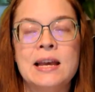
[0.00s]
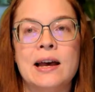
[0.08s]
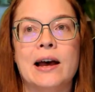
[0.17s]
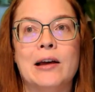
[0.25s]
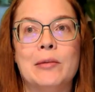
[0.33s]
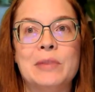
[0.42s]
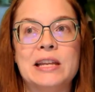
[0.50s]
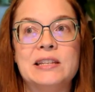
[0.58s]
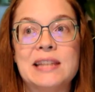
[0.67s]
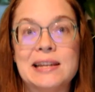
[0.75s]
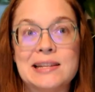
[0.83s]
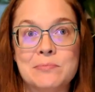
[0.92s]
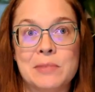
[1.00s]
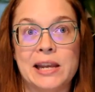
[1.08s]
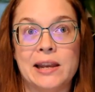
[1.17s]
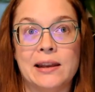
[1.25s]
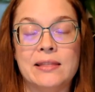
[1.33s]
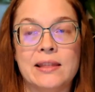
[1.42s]
It does
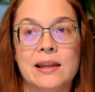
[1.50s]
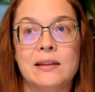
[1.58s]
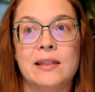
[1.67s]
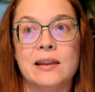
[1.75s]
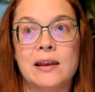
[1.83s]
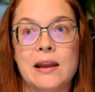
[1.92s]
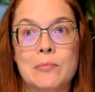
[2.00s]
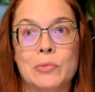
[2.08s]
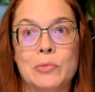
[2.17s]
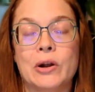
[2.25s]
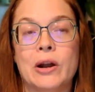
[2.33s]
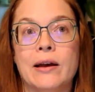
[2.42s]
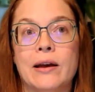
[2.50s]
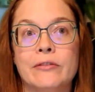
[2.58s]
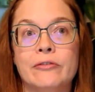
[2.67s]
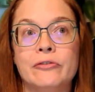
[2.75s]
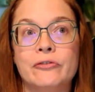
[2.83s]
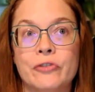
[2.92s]
mean that the number
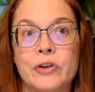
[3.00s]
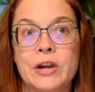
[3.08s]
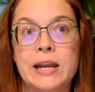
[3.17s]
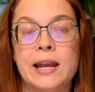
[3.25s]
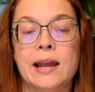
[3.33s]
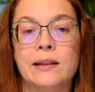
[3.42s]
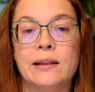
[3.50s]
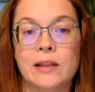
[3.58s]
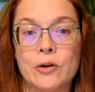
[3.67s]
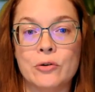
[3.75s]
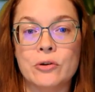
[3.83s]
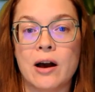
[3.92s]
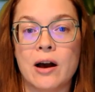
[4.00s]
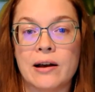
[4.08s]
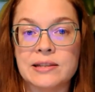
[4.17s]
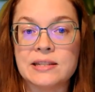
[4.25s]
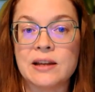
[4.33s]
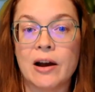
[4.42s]
of free and low cost